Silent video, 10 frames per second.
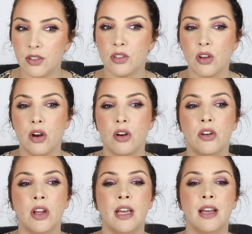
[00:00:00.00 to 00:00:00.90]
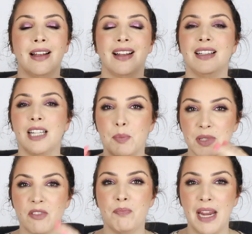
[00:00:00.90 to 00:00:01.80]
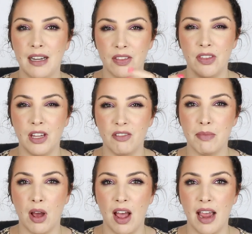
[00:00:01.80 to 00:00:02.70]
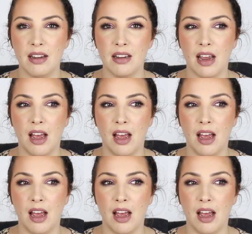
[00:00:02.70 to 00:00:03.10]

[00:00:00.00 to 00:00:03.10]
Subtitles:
So lips have been a thing of mine,